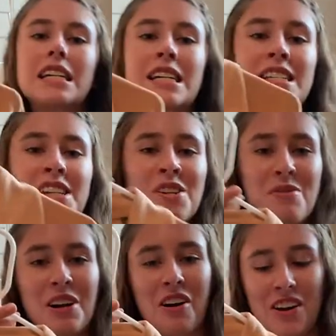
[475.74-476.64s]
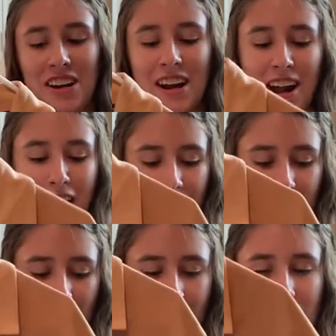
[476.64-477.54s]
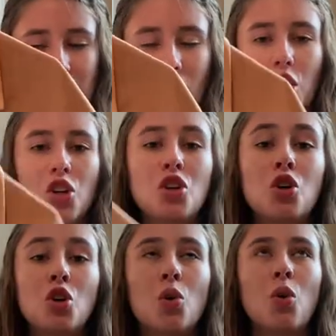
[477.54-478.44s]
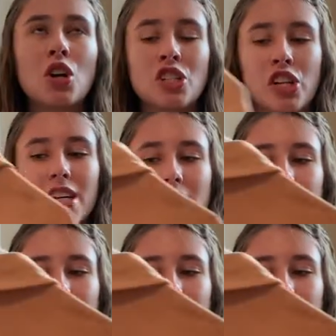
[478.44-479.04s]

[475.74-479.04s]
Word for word: Continuing on, I have this gorgeous